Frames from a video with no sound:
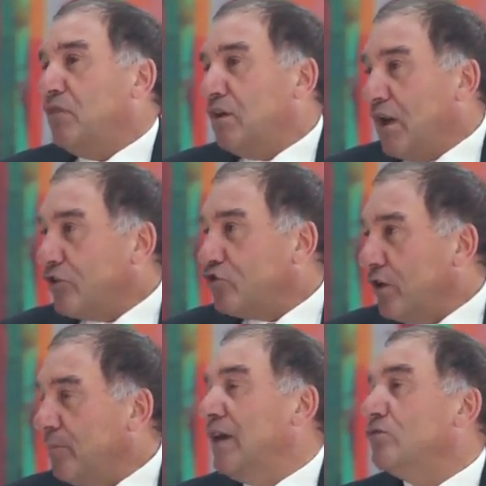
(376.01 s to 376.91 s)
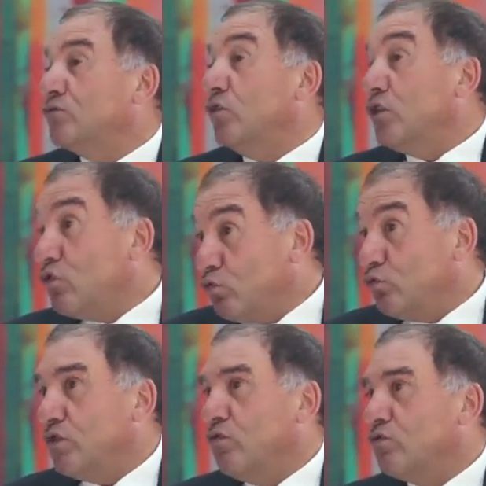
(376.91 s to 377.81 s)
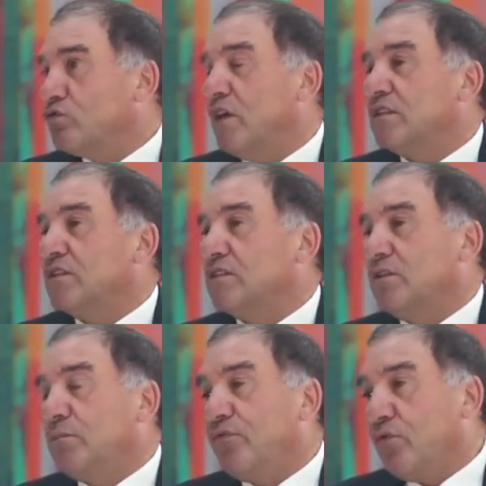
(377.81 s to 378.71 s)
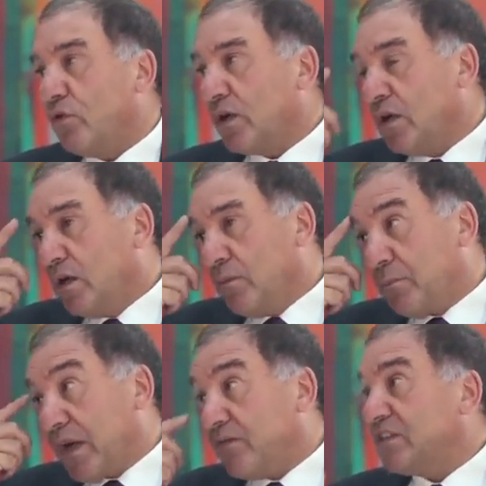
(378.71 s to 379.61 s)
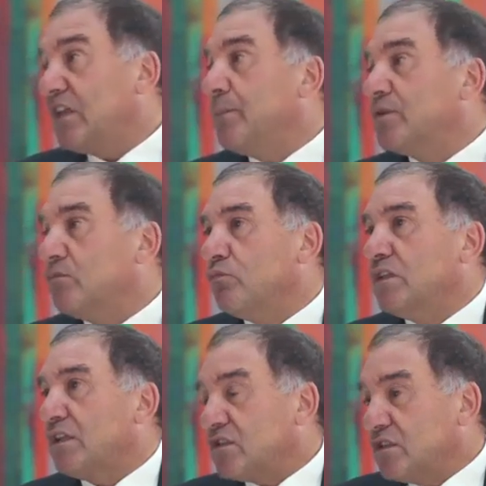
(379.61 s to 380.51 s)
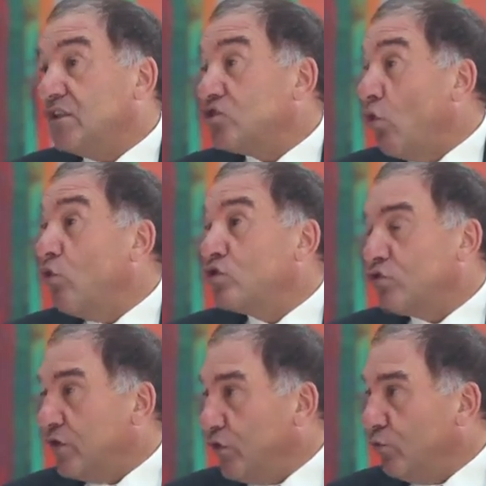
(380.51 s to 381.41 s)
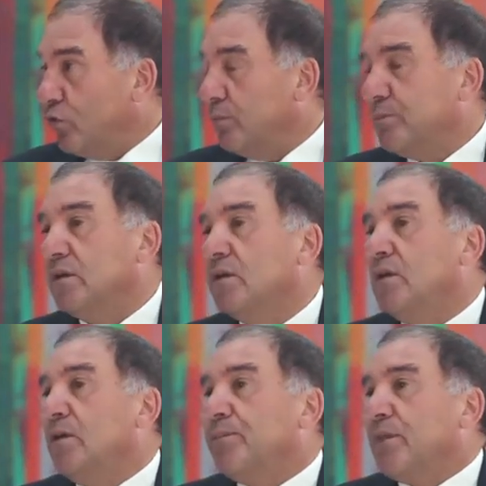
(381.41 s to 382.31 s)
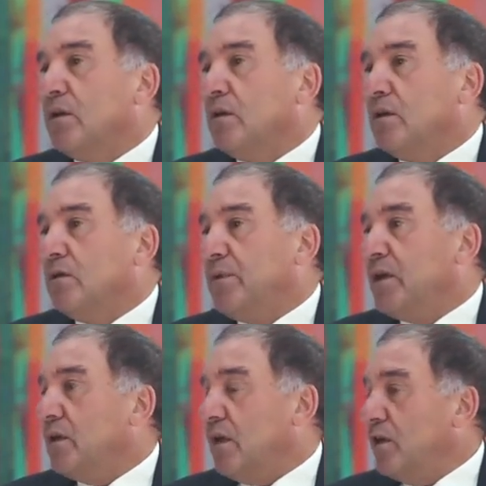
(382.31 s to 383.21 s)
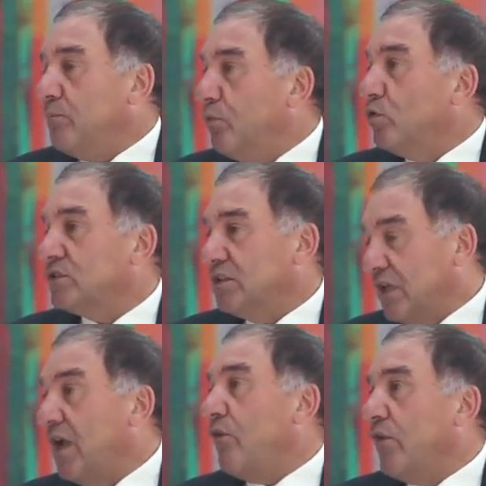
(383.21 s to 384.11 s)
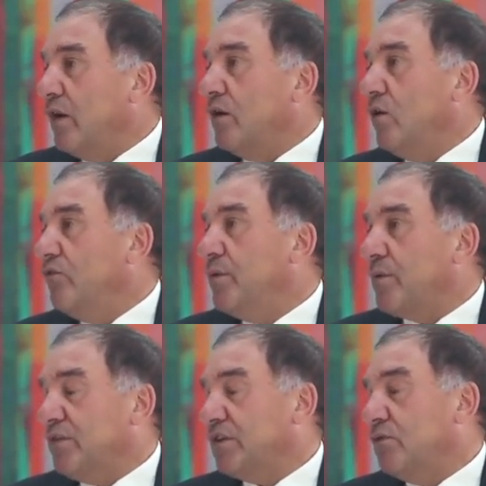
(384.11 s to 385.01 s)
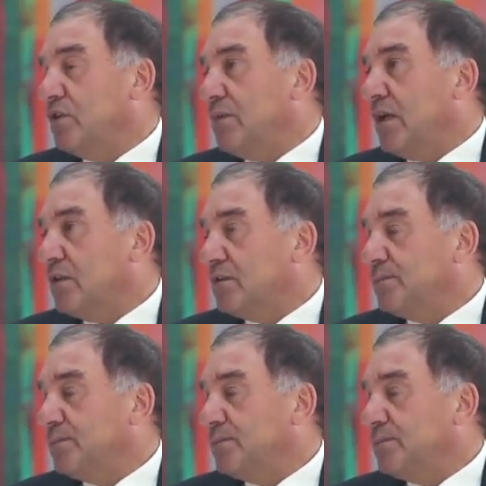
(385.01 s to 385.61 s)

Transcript: larger amount, including also, as I said before, private debt that still also in Europe being an important area of the private equity market.